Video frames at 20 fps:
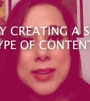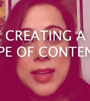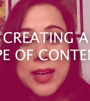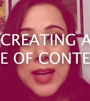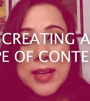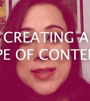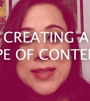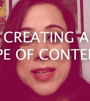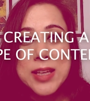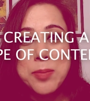that
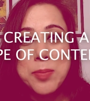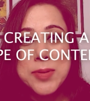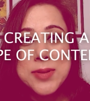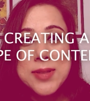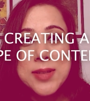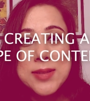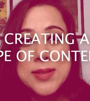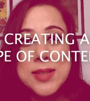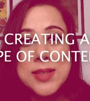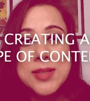I see
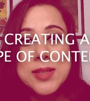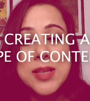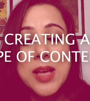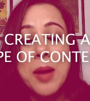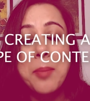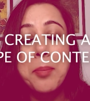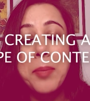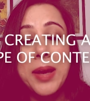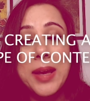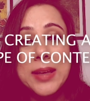businesses
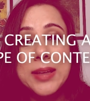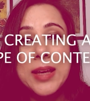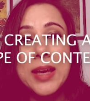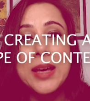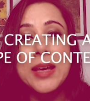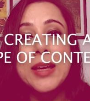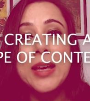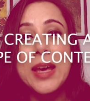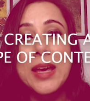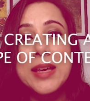
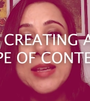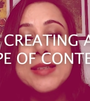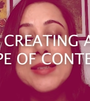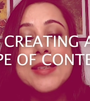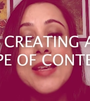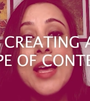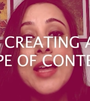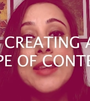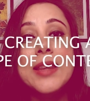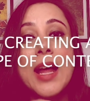making
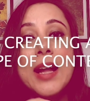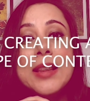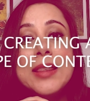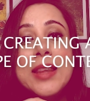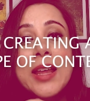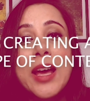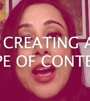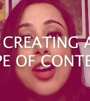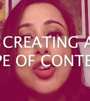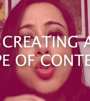is that
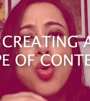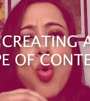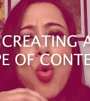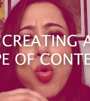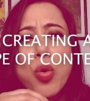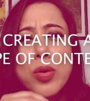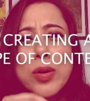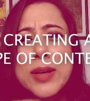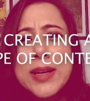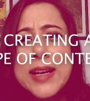they are
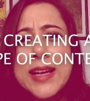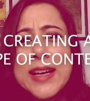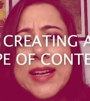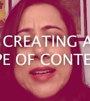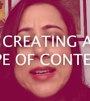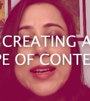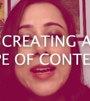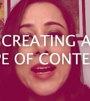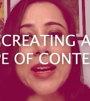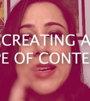only
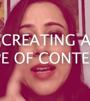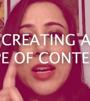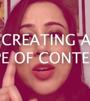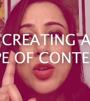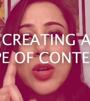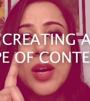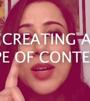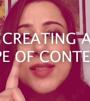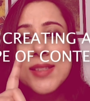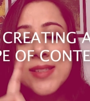
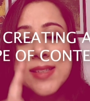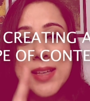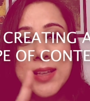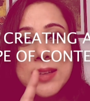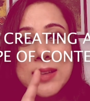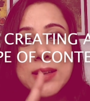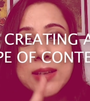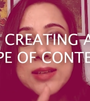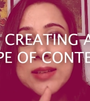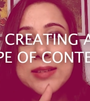creating a
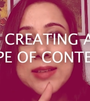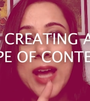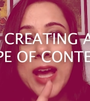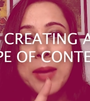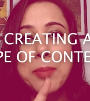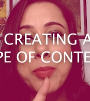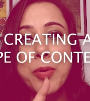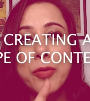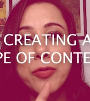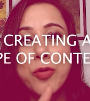single
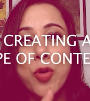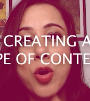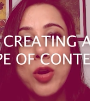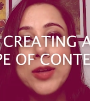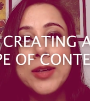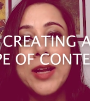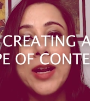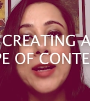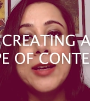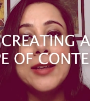type of
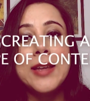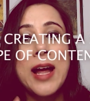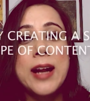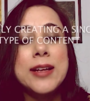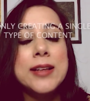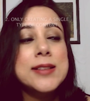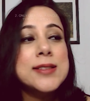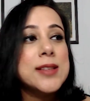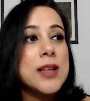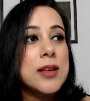content. That
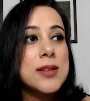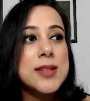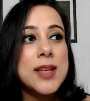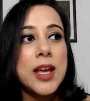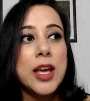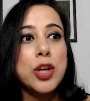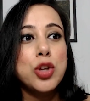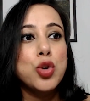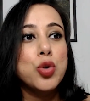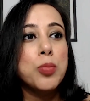is,
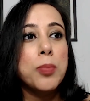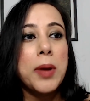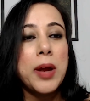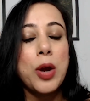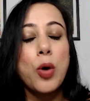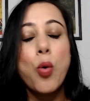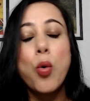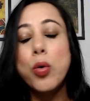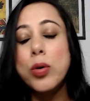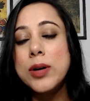say you
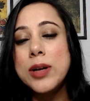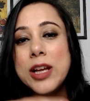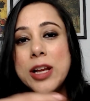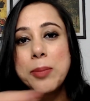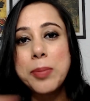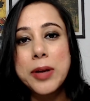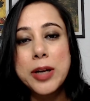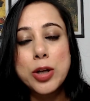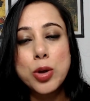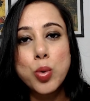may only
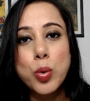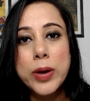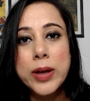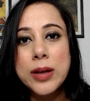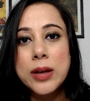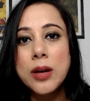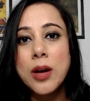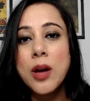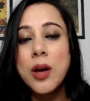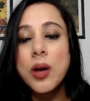be
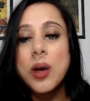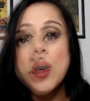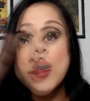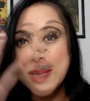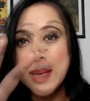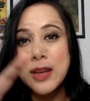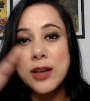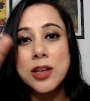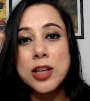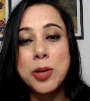doing
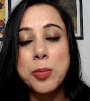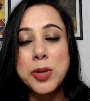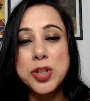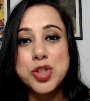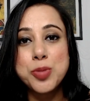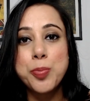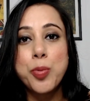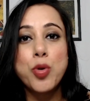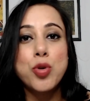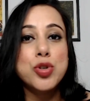single
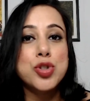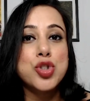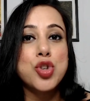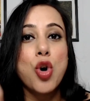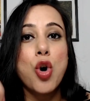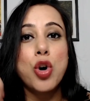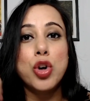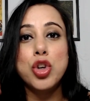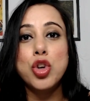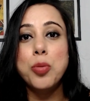image posts,
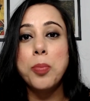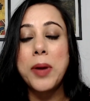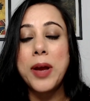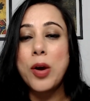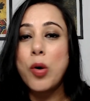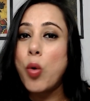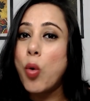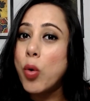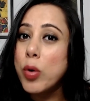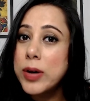or you
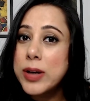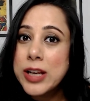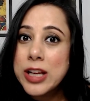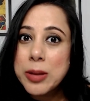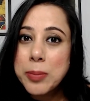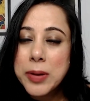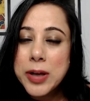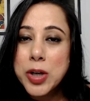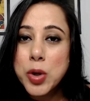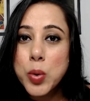may only
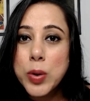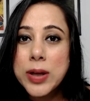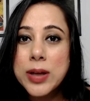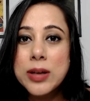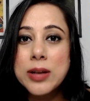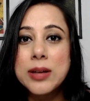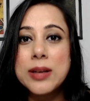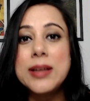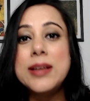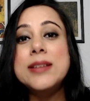be
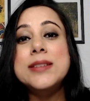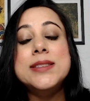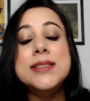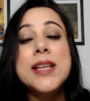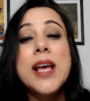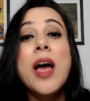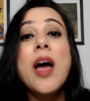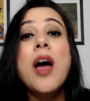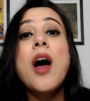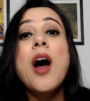doing reels.
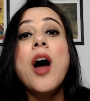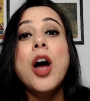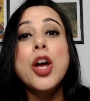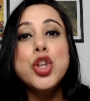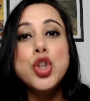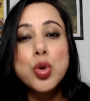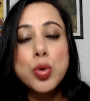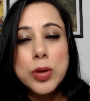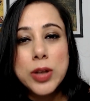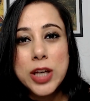
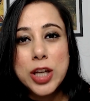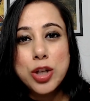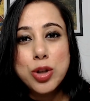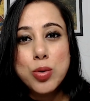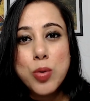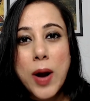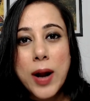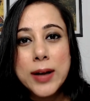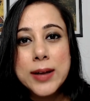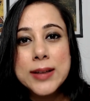You need
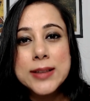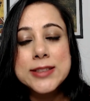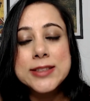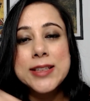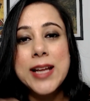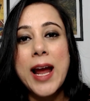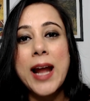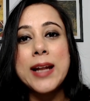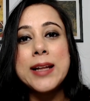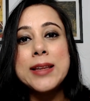to
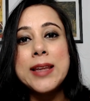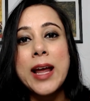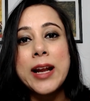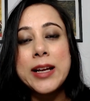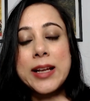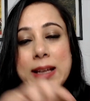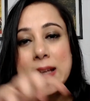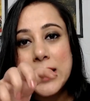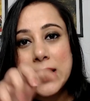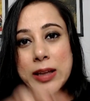understand
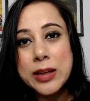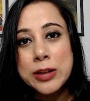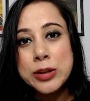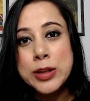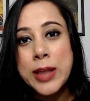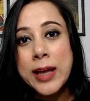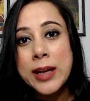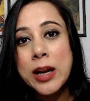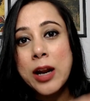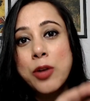that
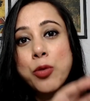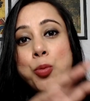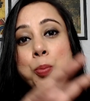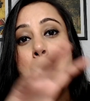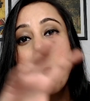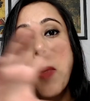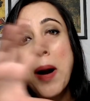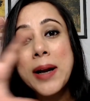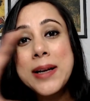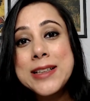there are
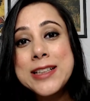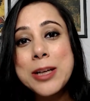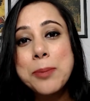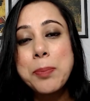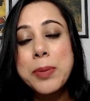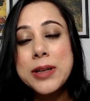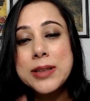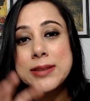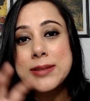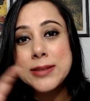
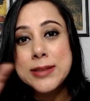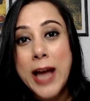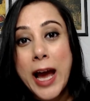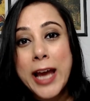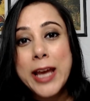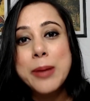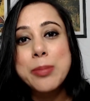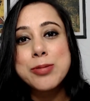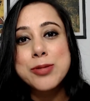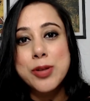multiple
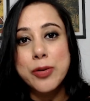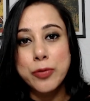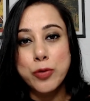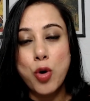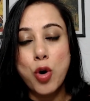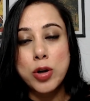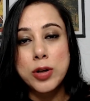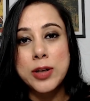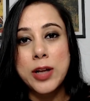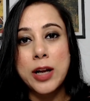types of
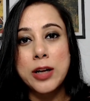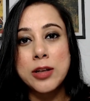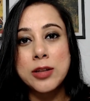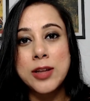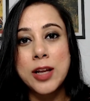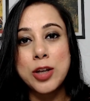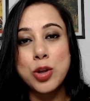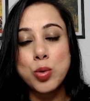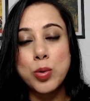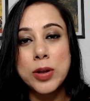content
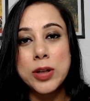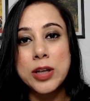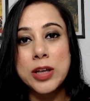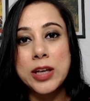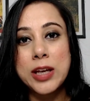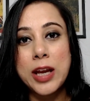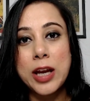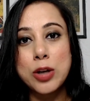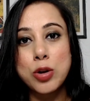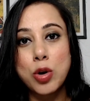that you can
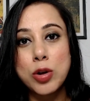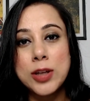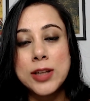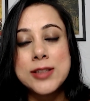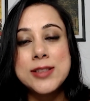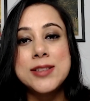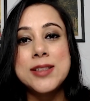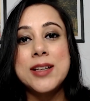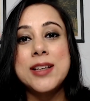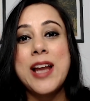create on
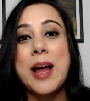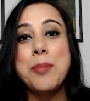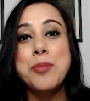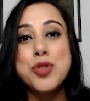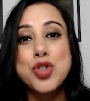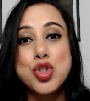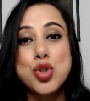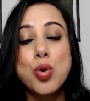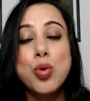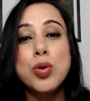Instagram:
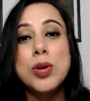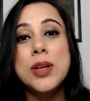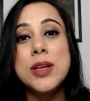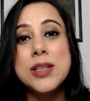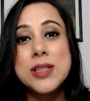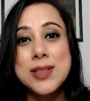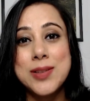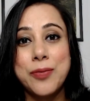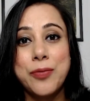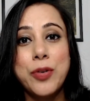
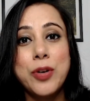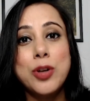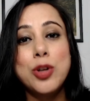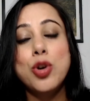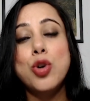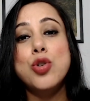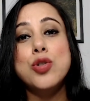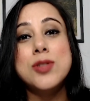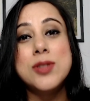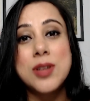stories,
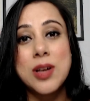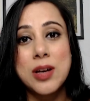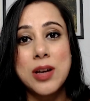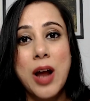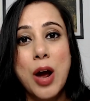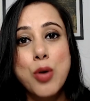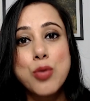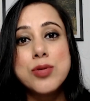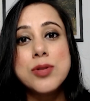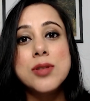videos,
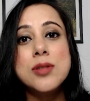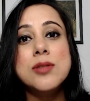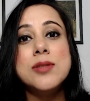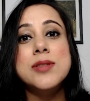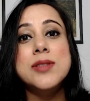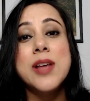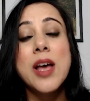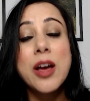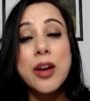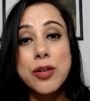
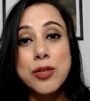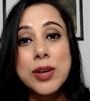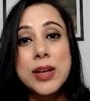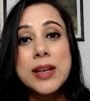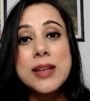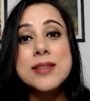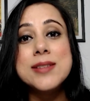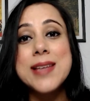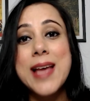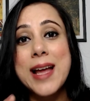carousels,
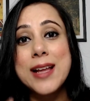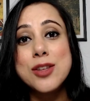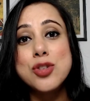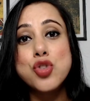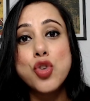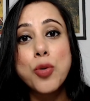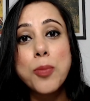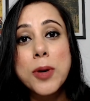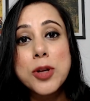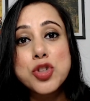reels, and
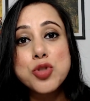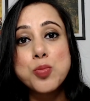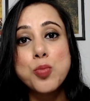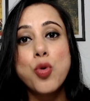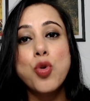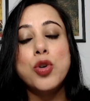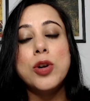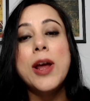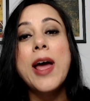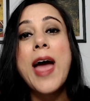so much
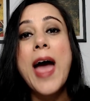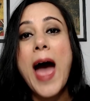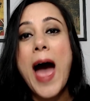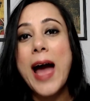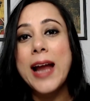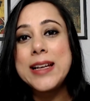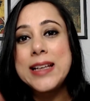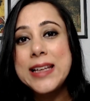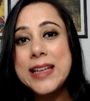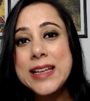more.
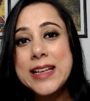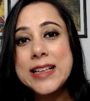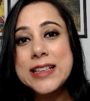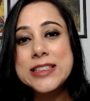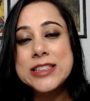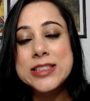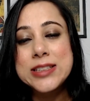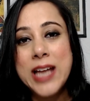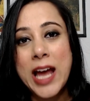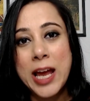And
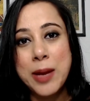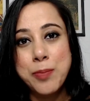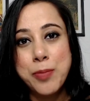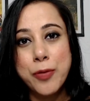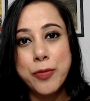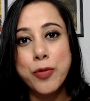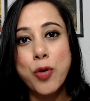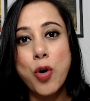each type of